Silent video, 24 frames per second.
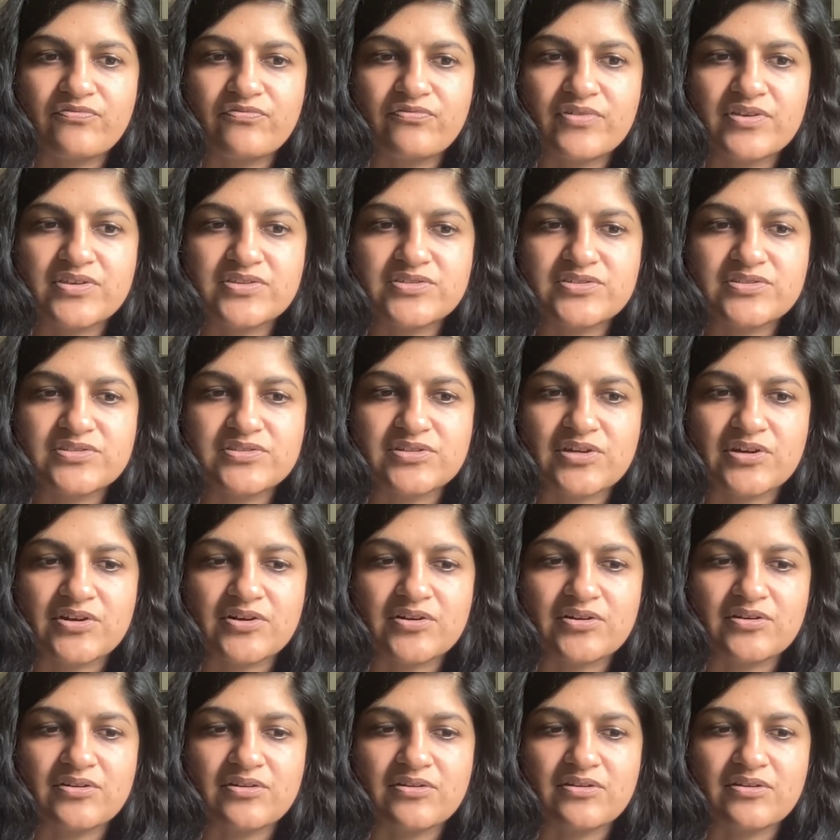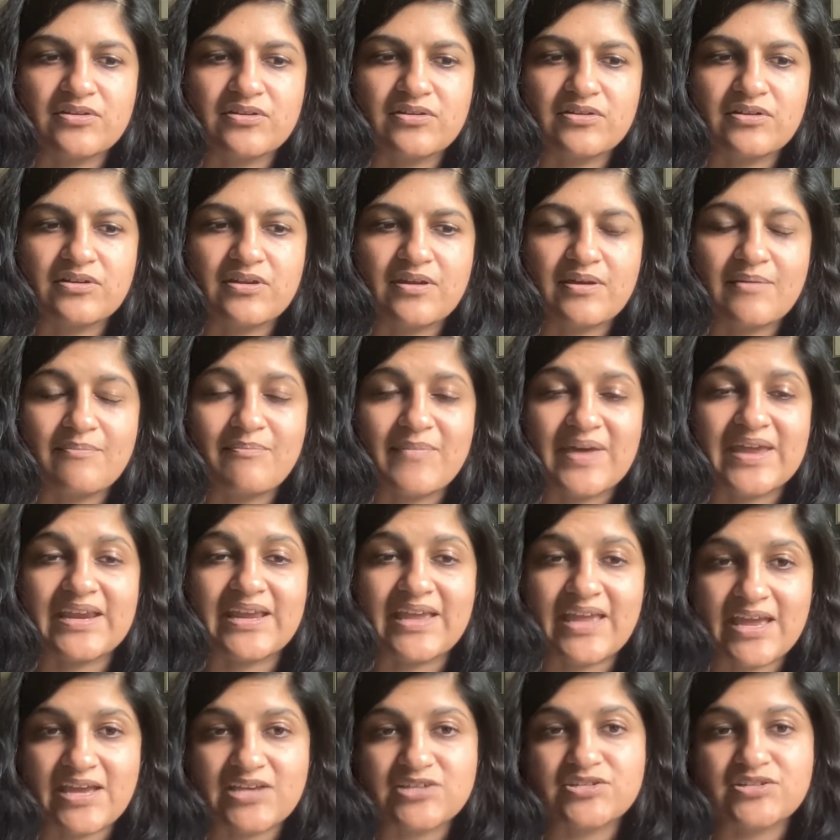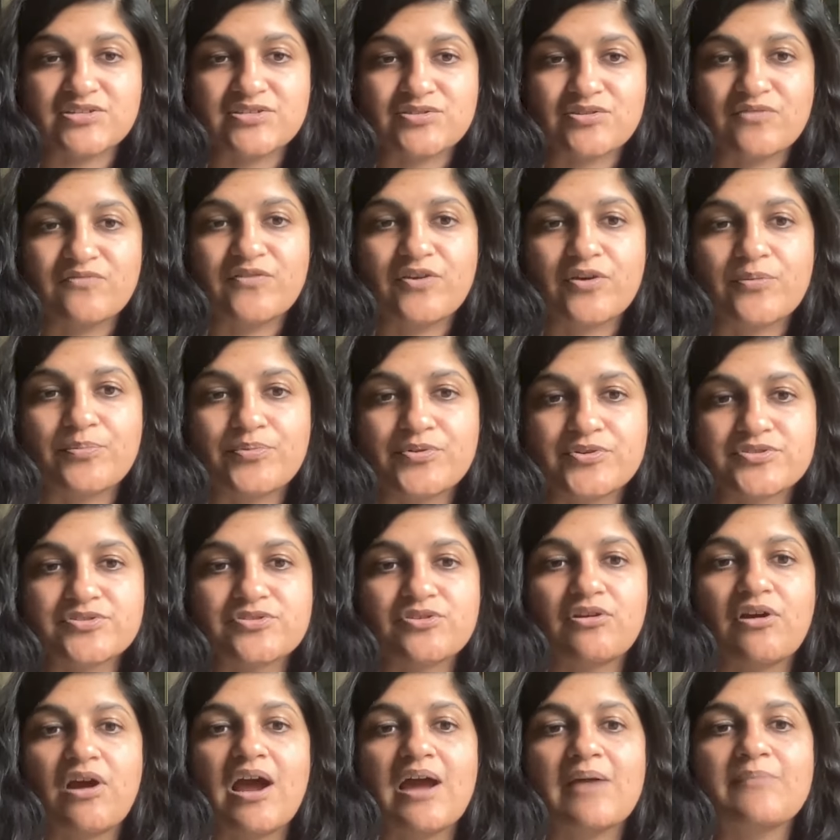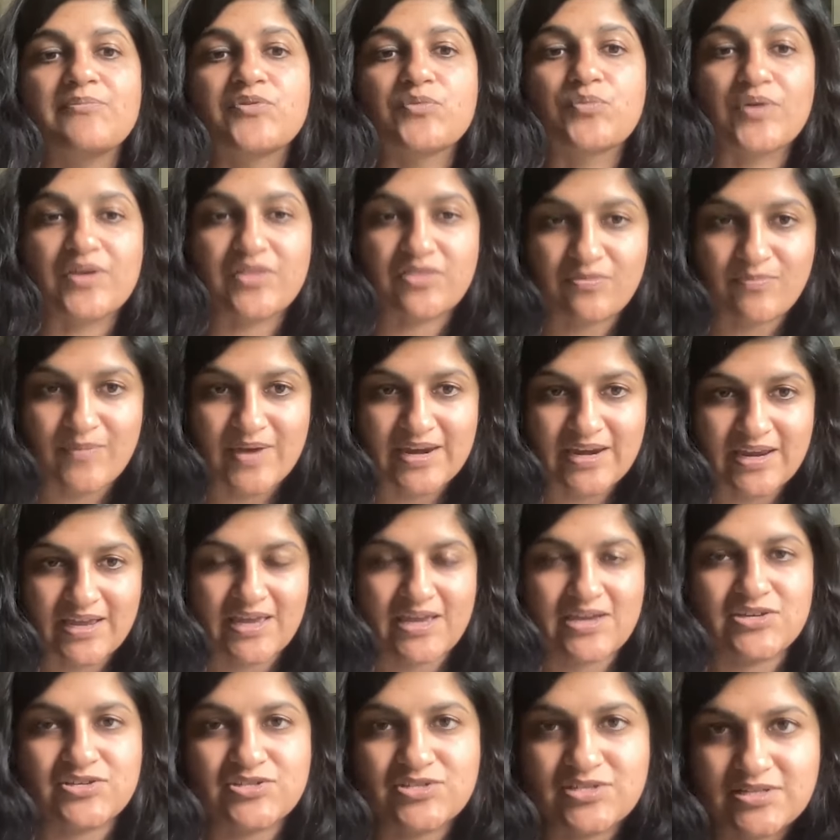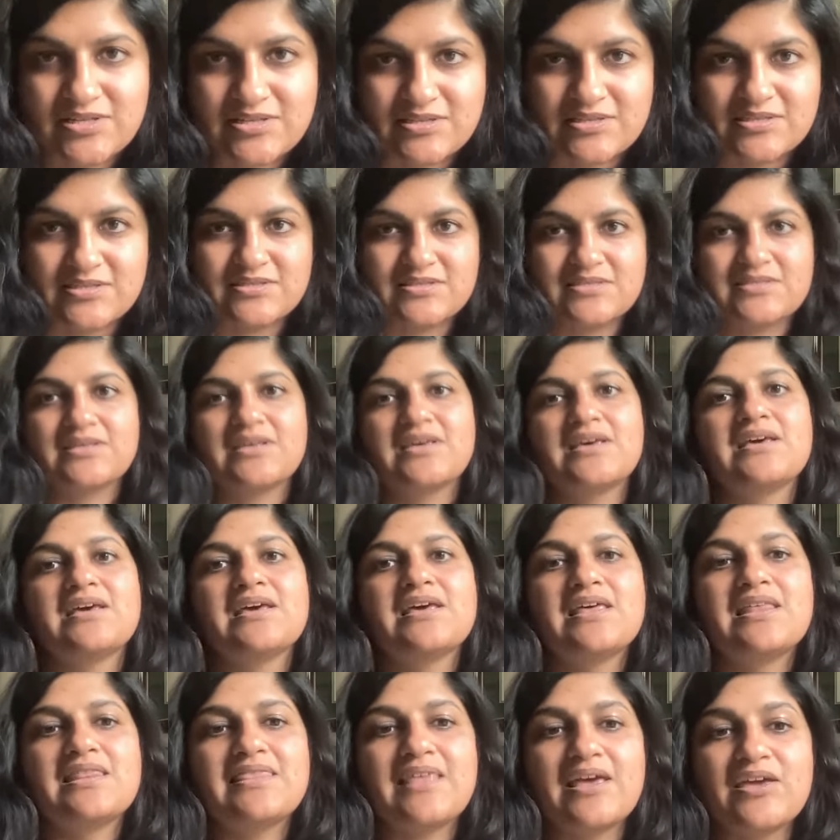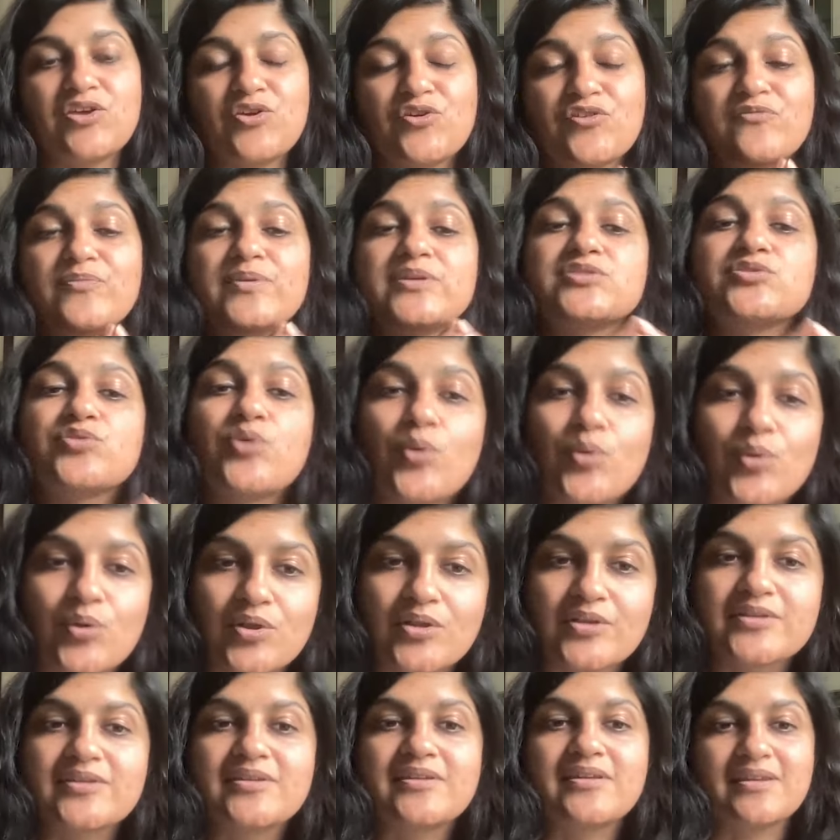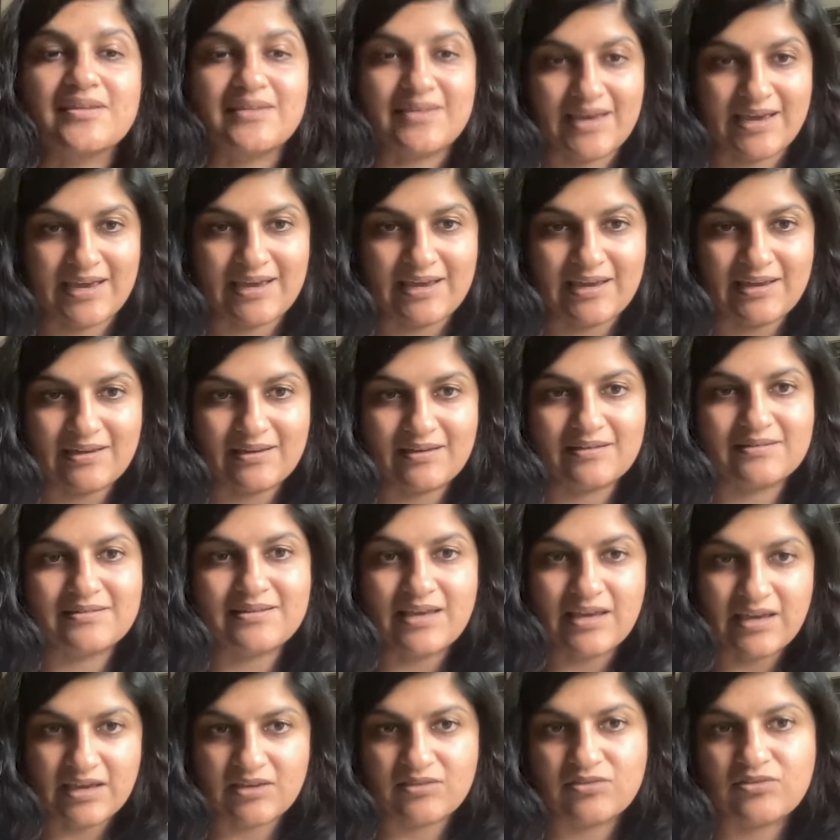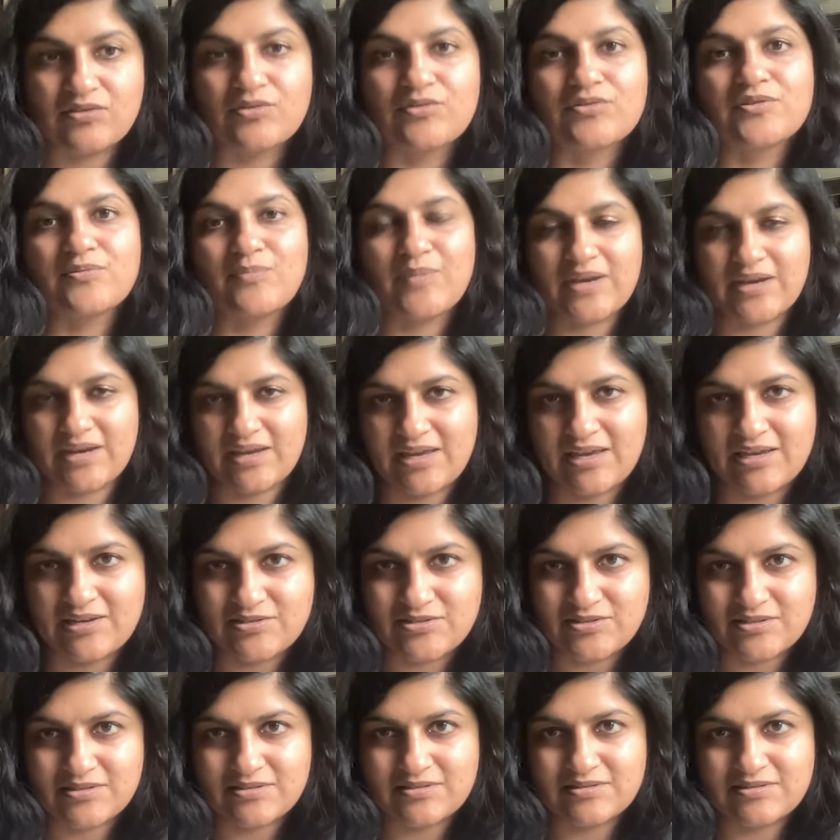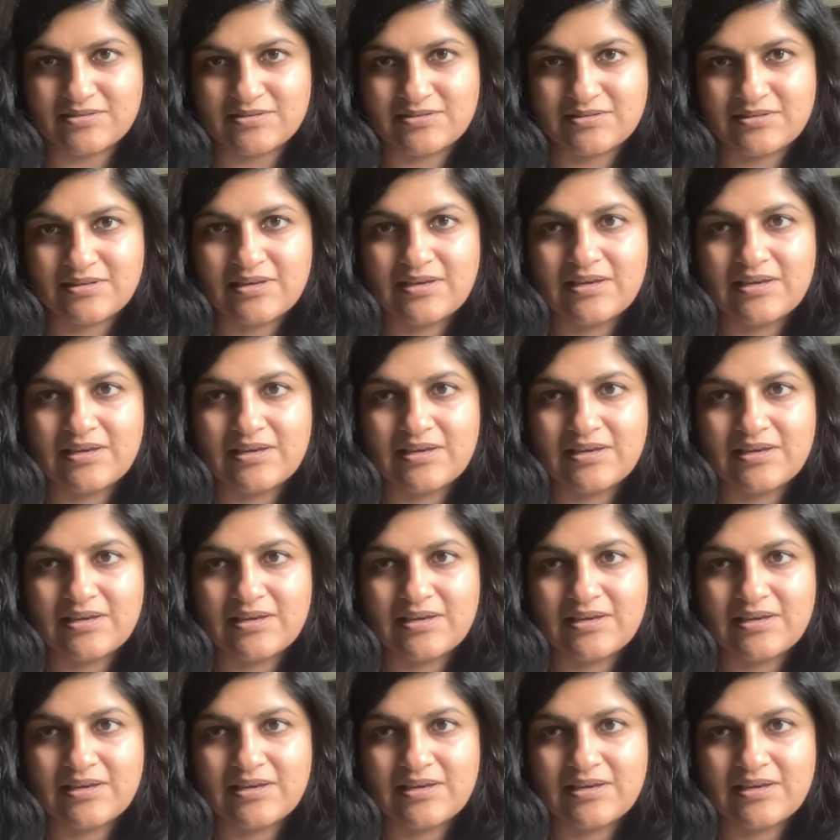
certain medications, so if you're prescribed with medications that you have been told to take those medications.